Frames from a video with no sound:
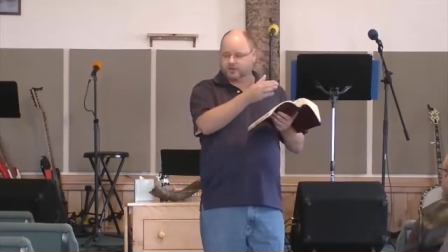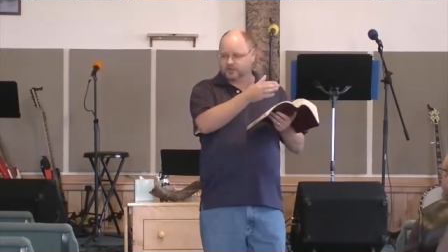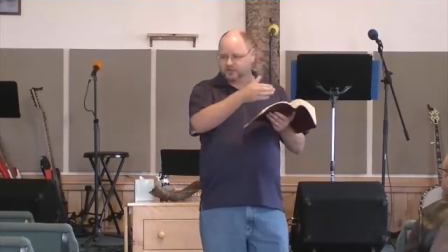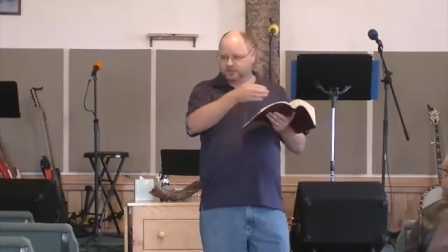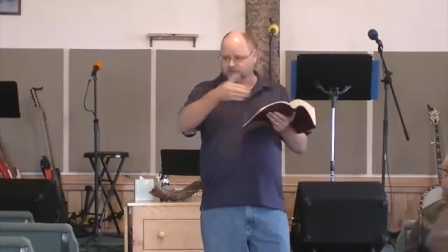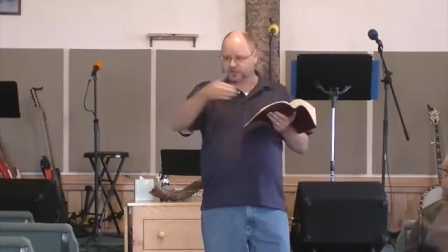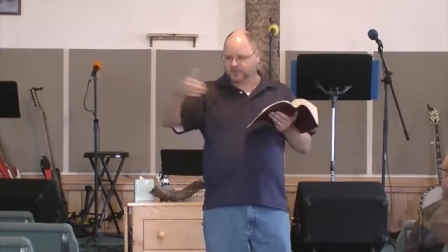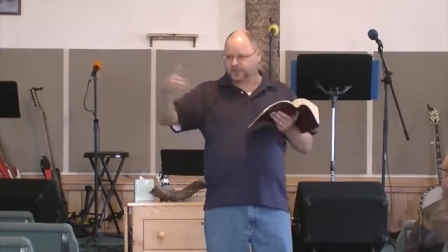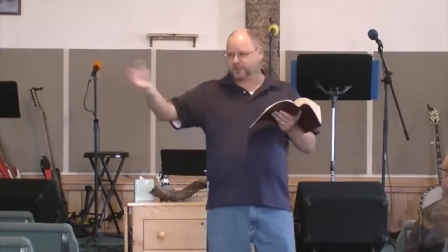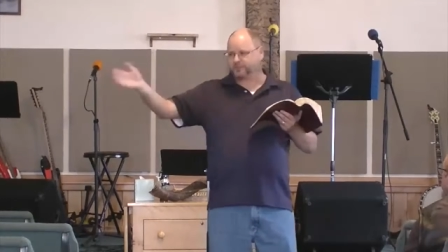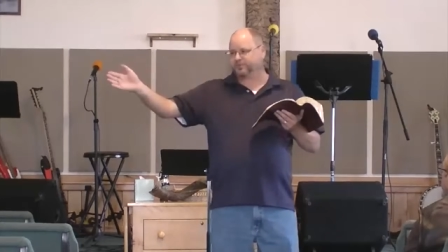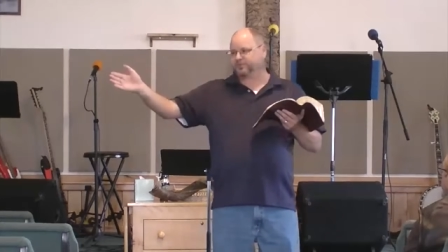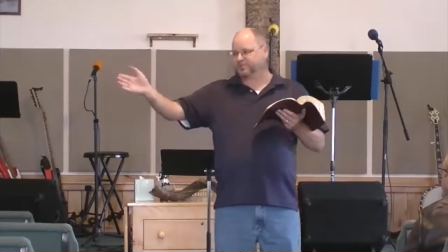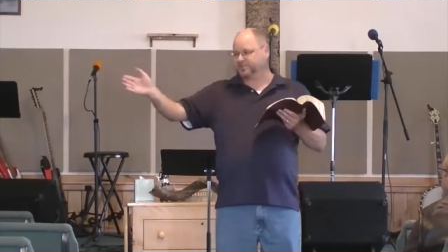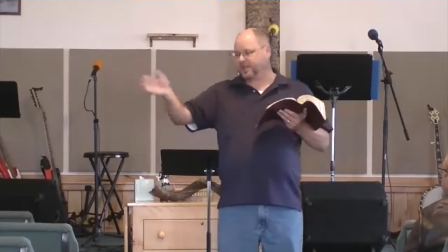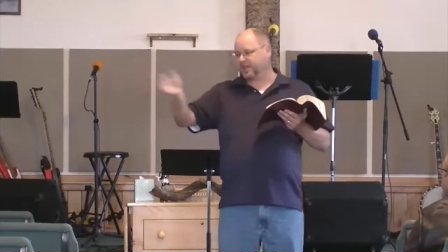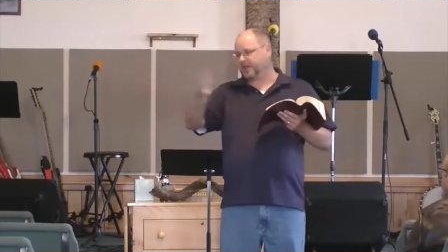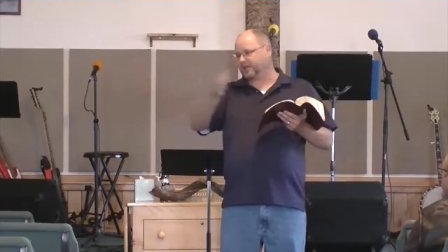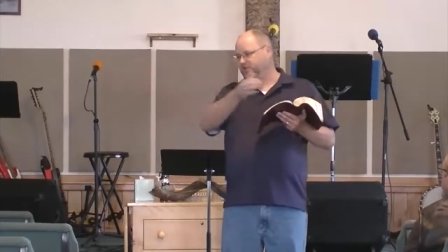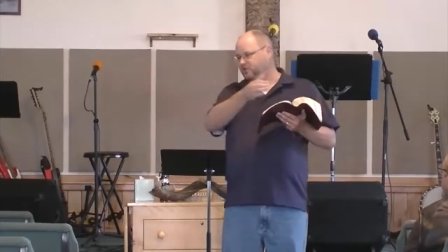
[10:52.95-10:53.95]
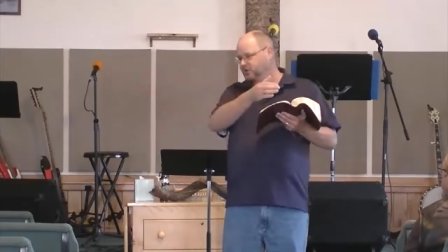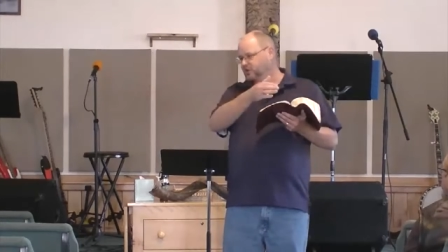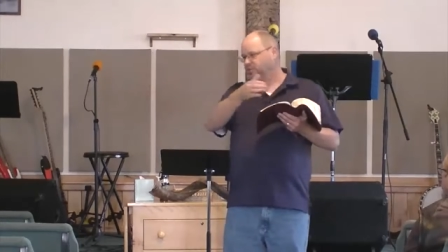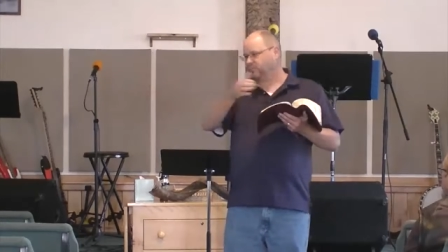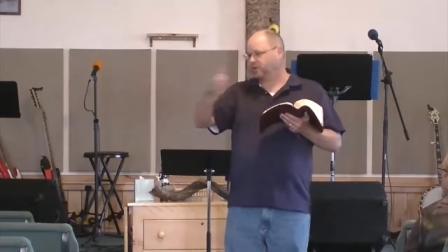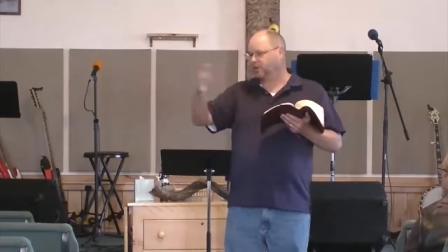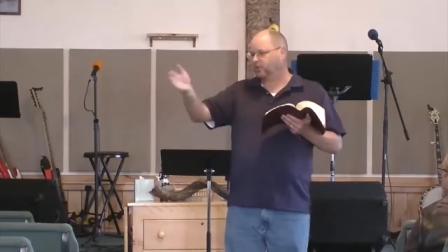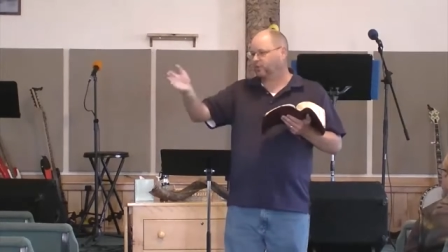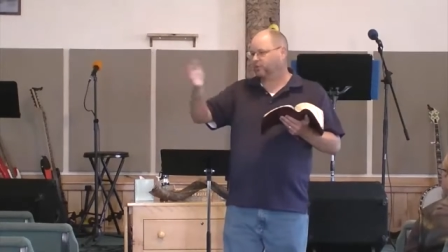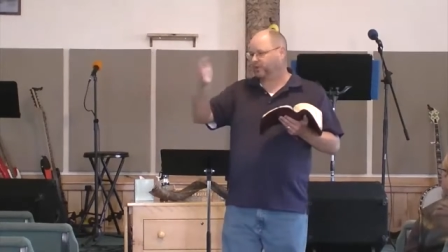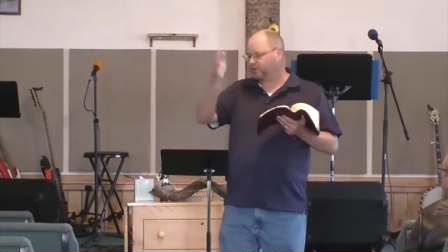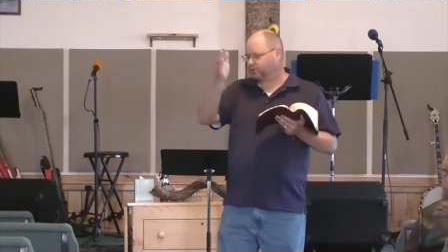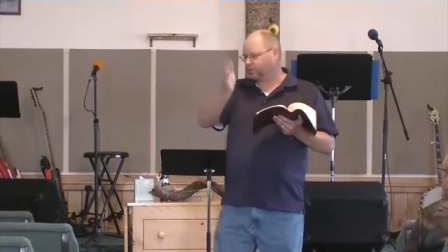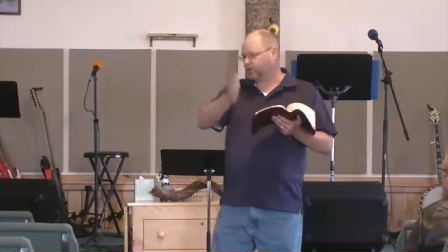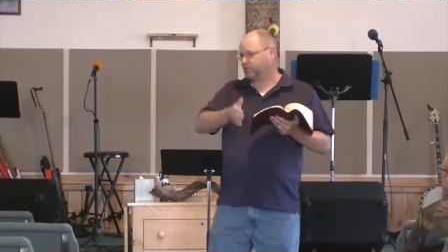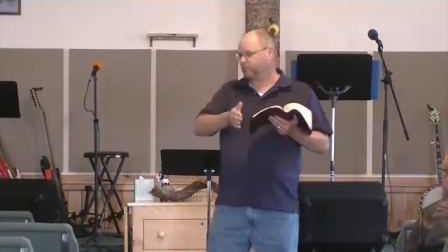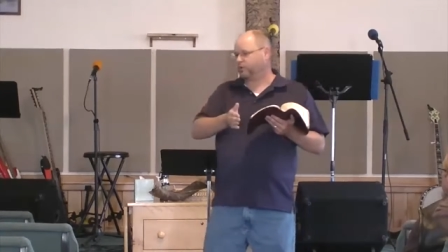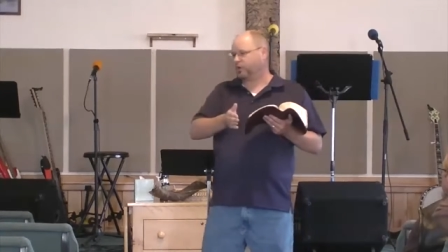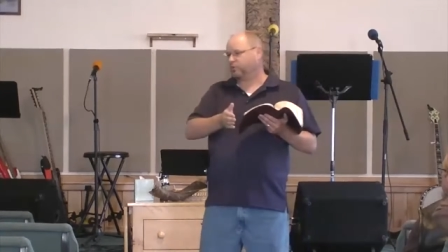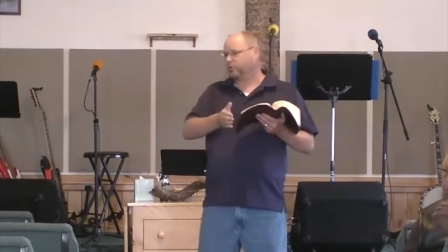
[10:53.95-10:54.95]
the sleep stage in the middle
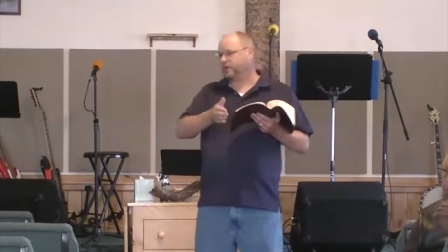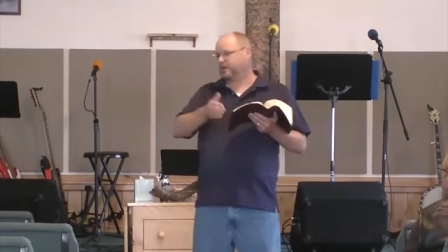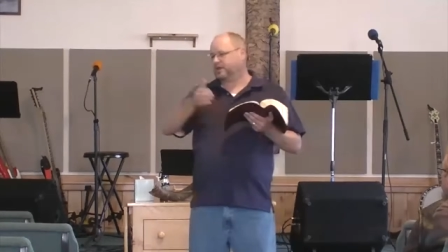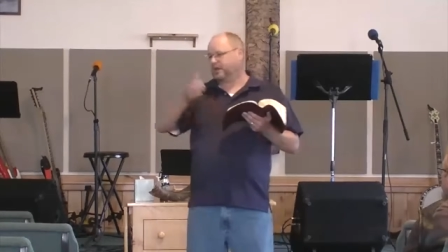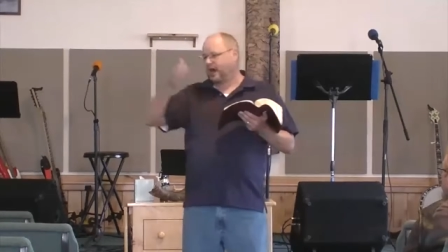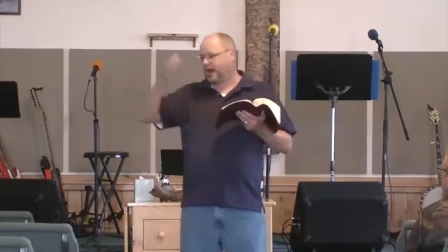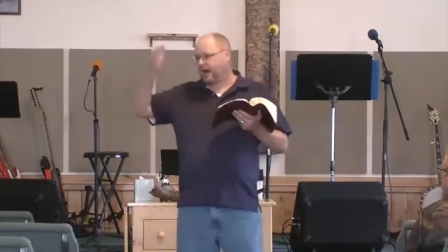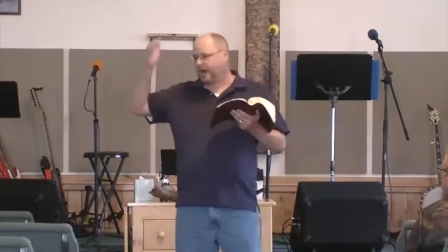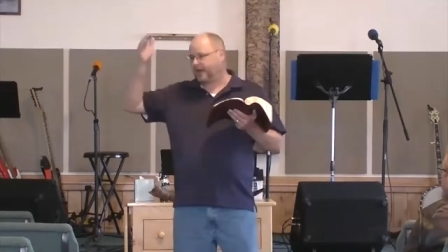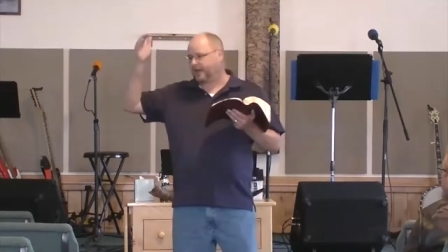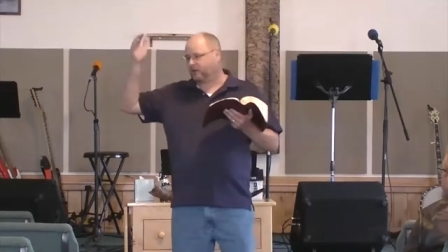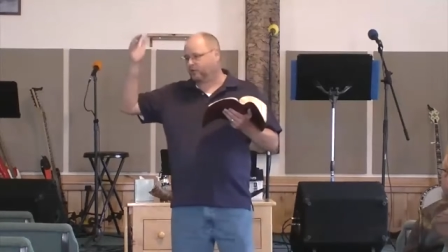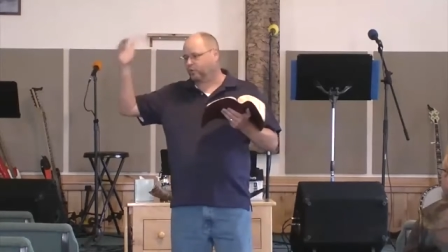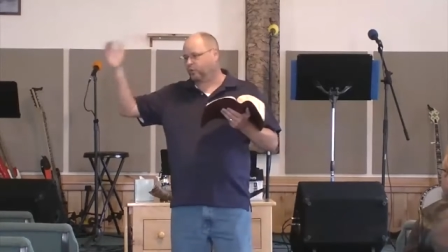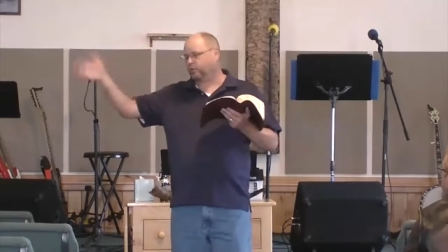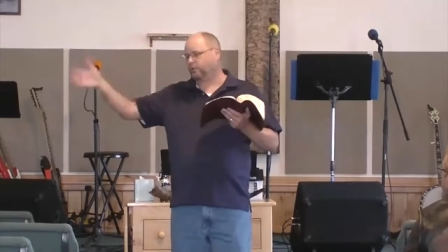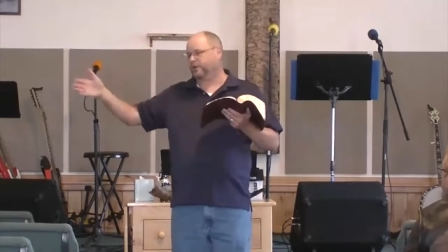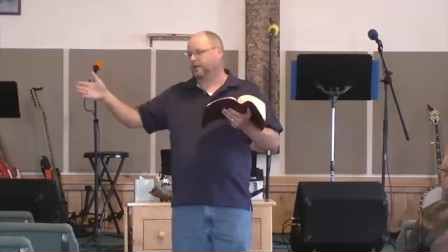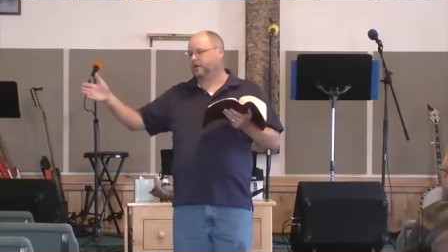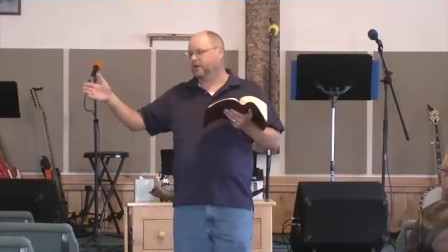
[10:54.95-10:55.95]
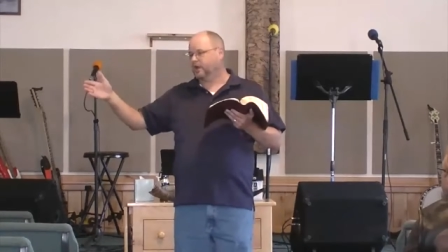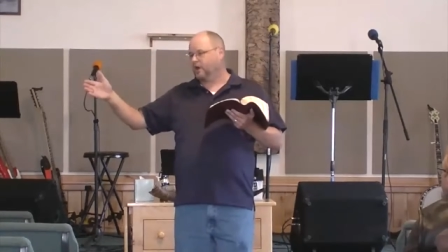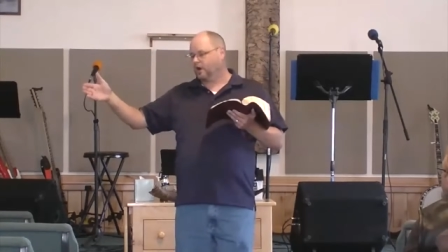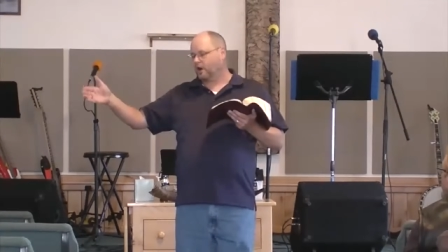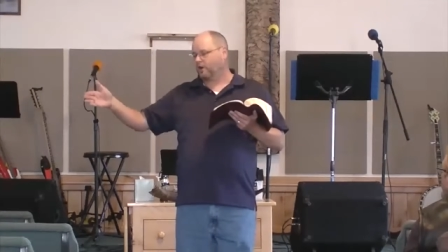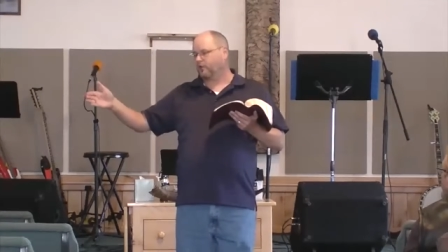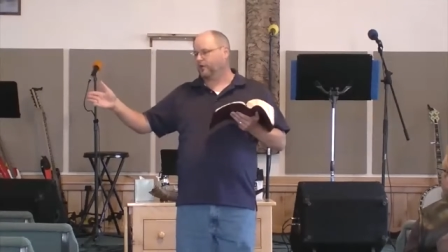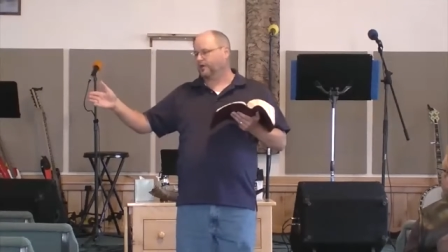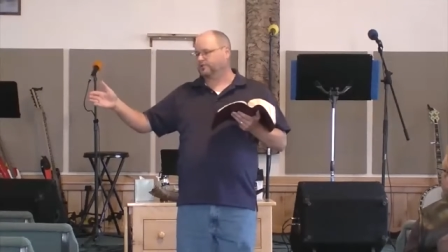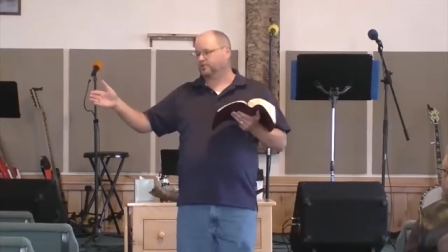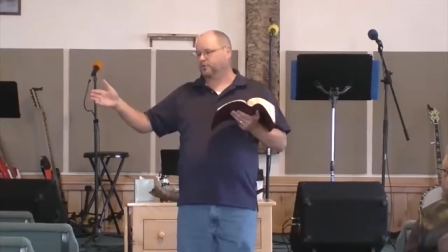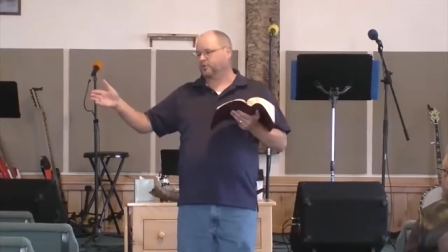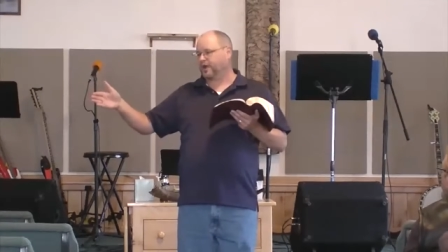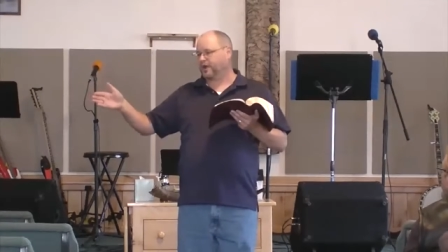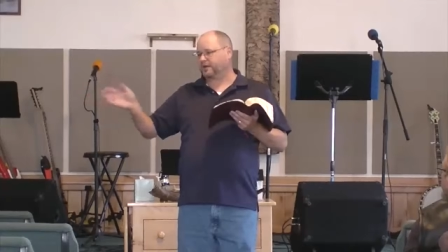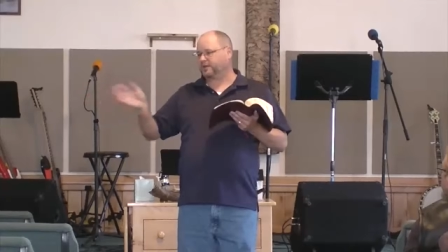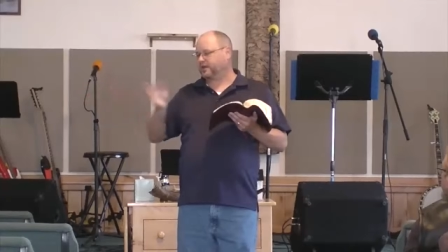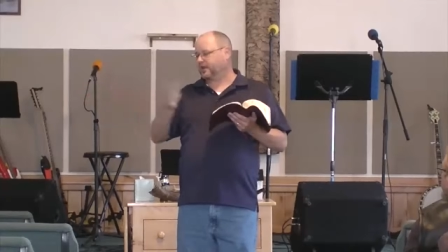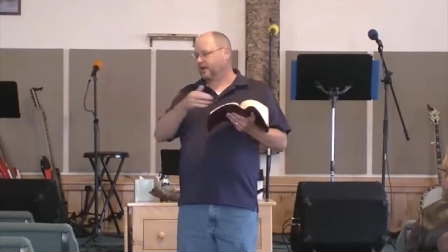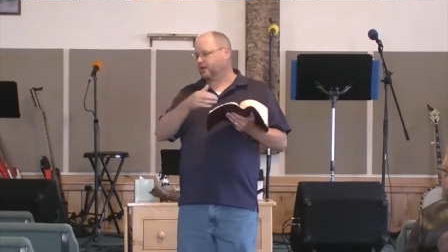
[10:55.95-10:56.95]
between when we die and when we are
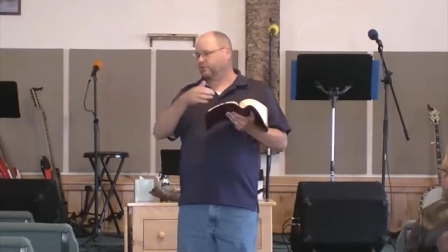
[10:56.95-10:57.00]
resurrected.